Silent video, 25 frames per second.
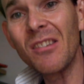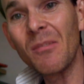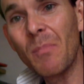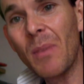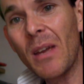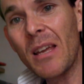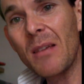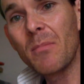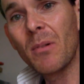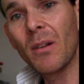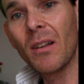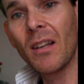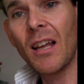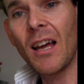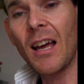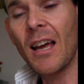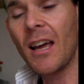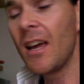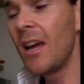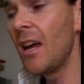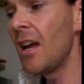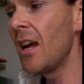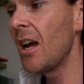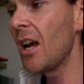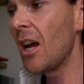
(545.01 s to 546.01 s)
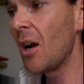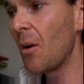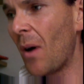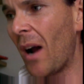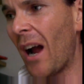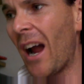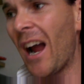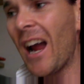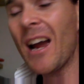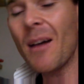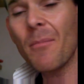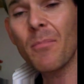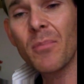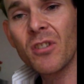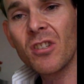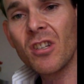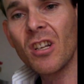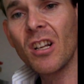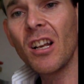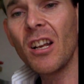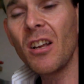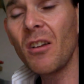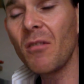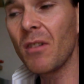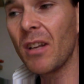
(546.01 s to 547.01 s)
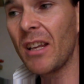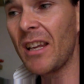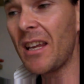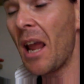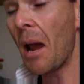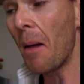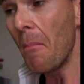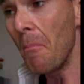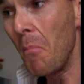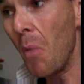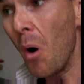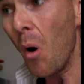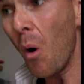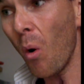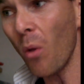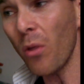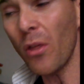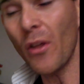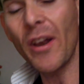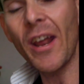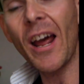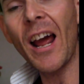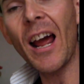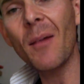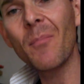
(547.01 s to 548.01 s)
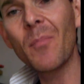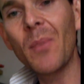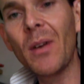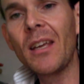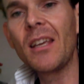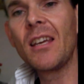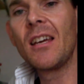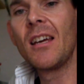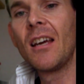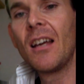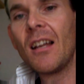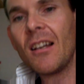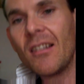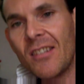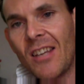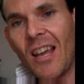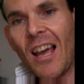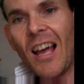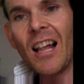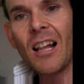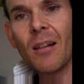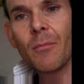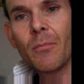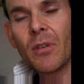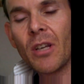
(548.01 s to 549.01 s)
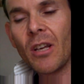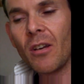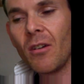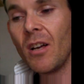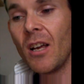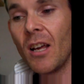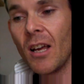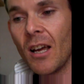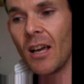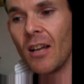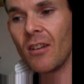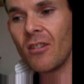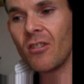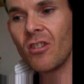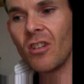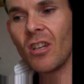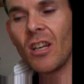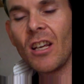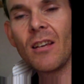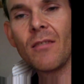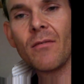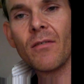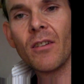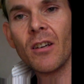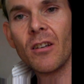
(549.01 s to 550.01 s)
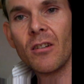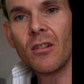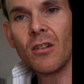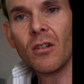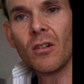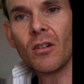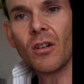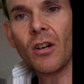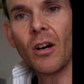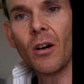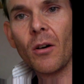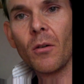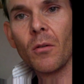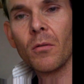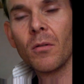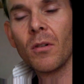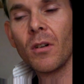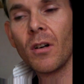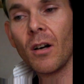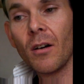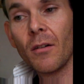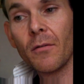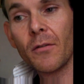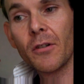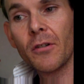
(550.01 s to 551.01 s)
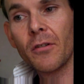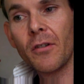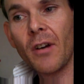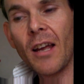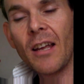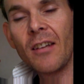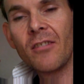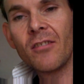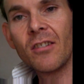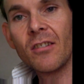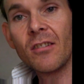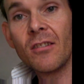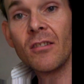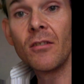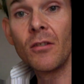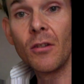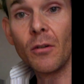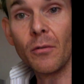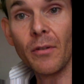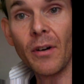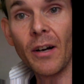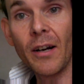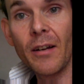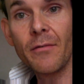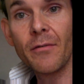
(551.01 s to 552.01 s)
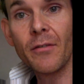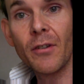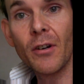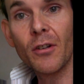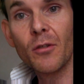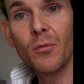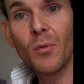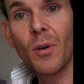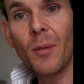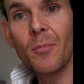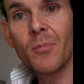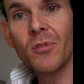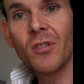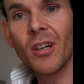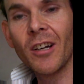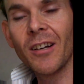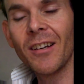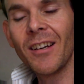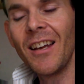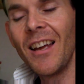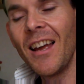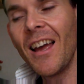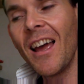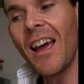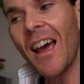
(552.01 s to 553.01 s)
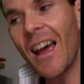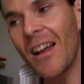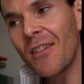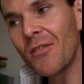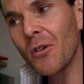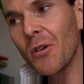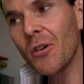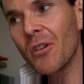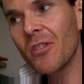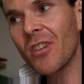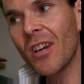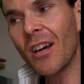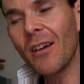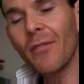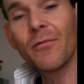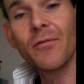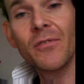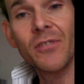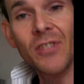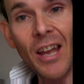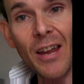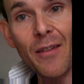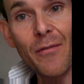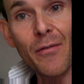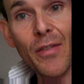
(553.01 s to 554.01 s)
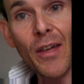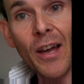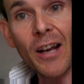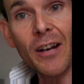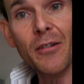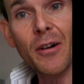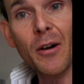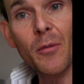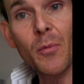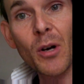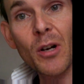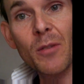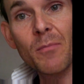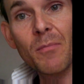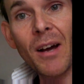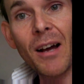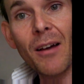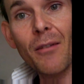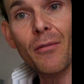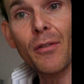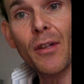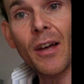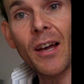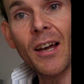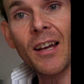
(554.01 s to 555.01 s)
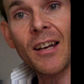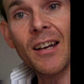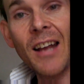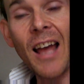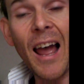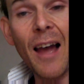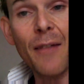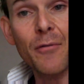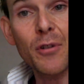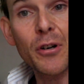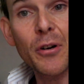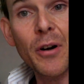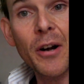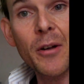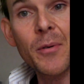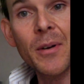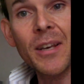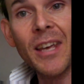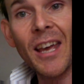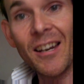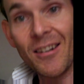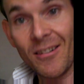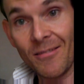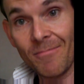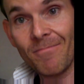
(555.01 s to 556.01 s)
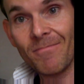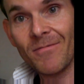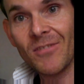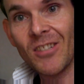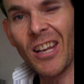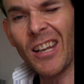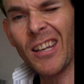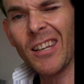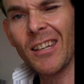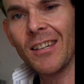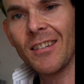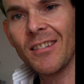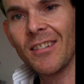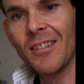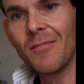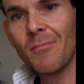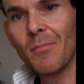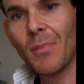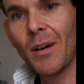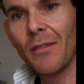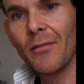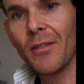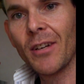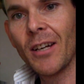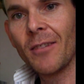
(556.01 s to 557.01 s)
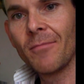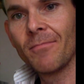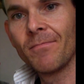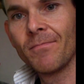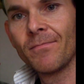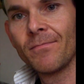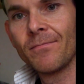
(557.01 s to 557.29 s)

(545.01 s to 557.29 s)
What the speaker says: of people there who are absolutely more than happy to help you achieve your goal of creating your very first website. Enjoy yourself, Dave Thackeray, Word and Mouth, and have a great weekend. Take it easy. Bye for now.